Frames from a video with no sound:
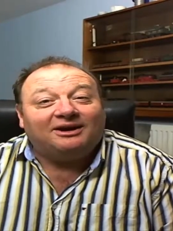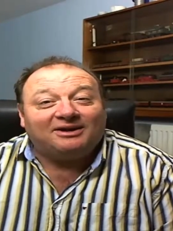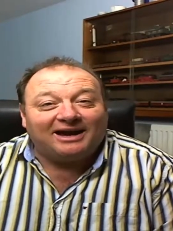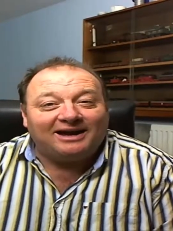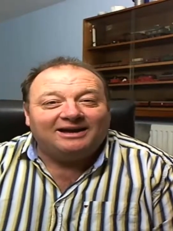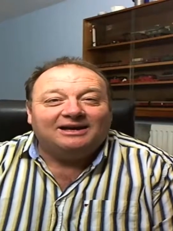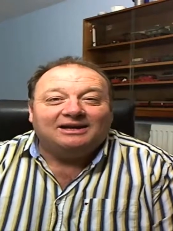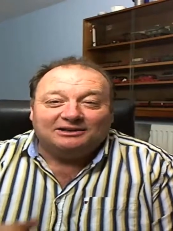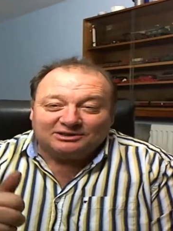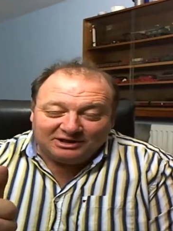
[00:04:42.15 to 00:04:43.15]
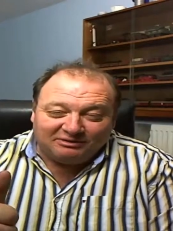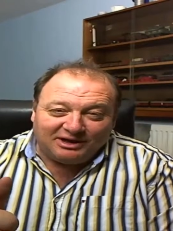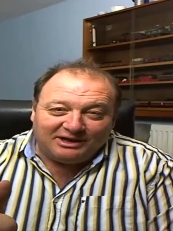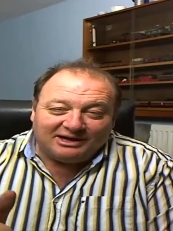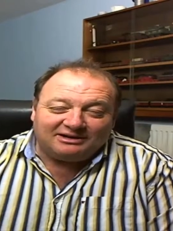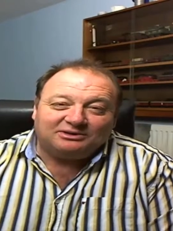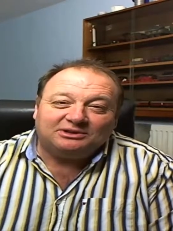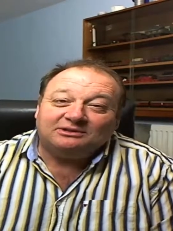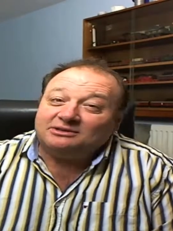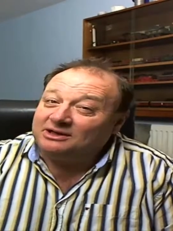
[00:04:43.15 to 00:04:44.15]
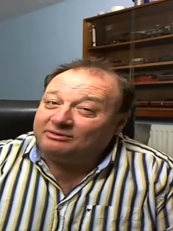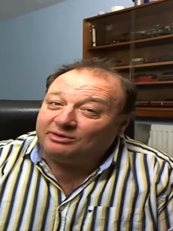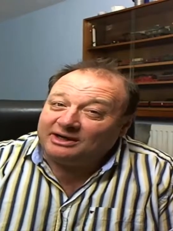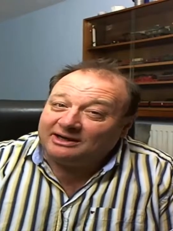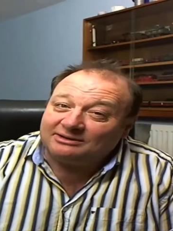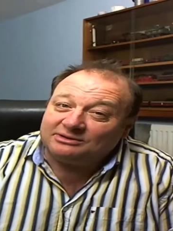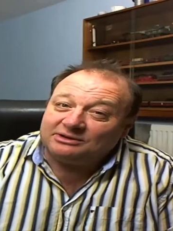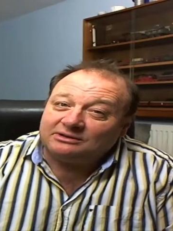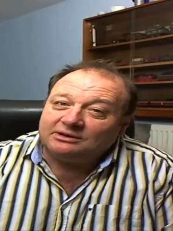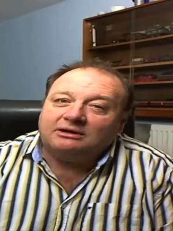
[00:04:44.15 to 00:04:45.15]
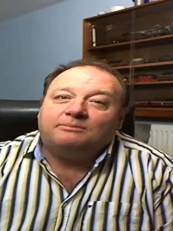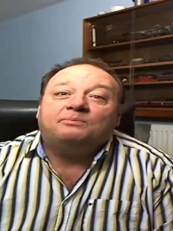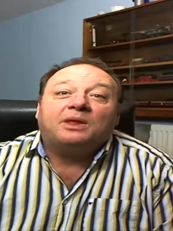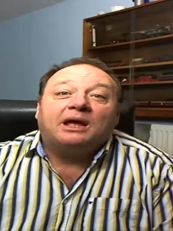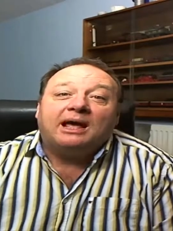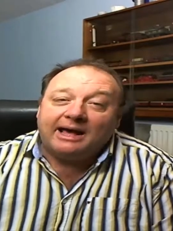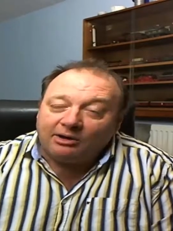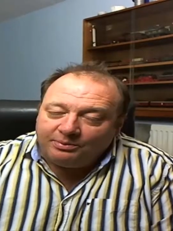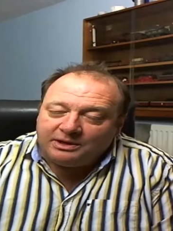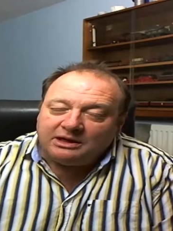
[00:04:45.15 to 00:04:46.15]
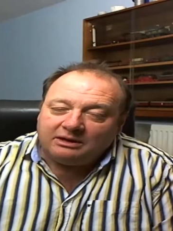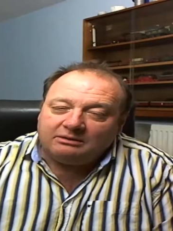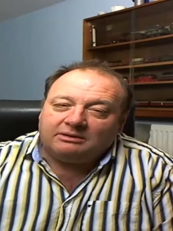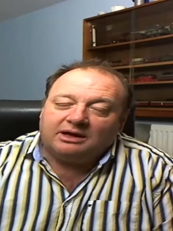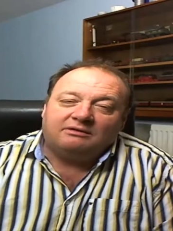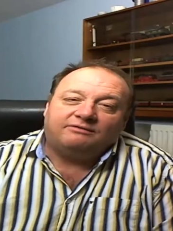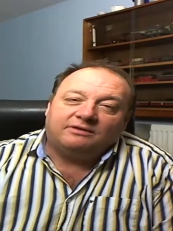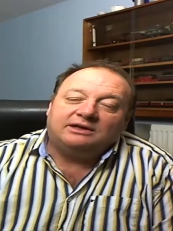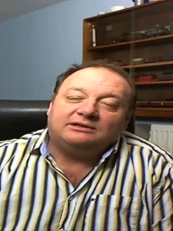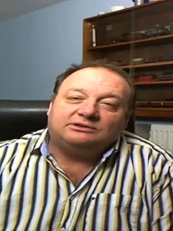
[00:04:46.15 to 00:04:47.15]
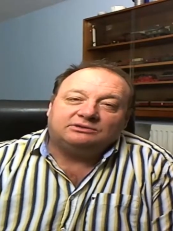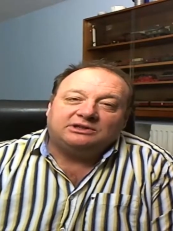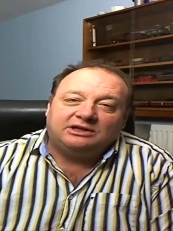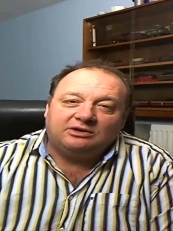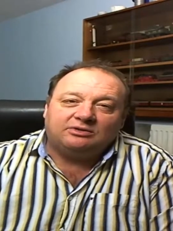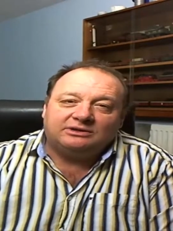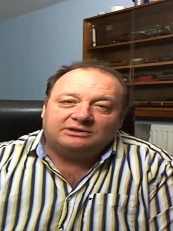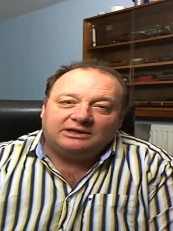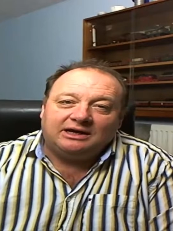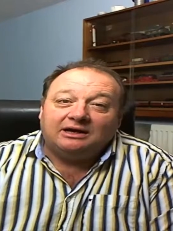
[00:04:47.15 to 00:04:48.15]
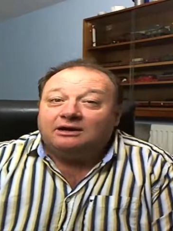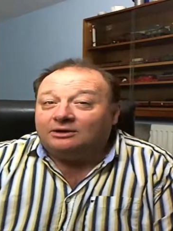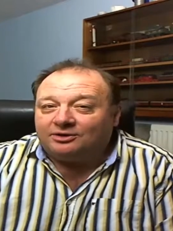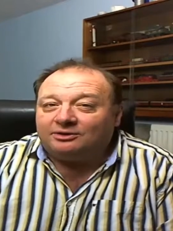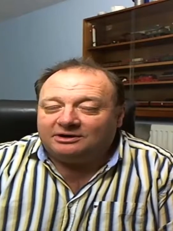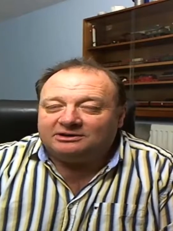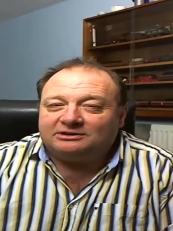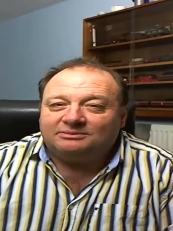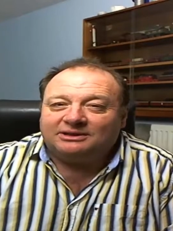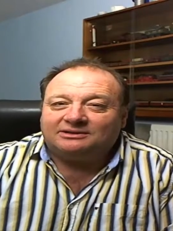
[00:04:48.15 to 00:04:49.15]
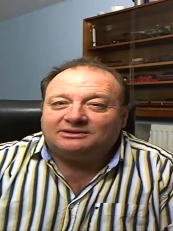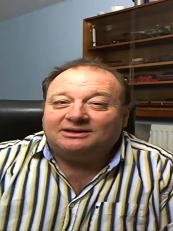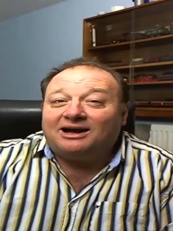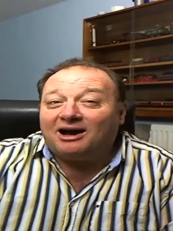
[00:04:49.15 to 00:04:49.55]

Okay, Steve Greenhalgh, stevegreenhalgh.com, helping you create financial security through digital marketing.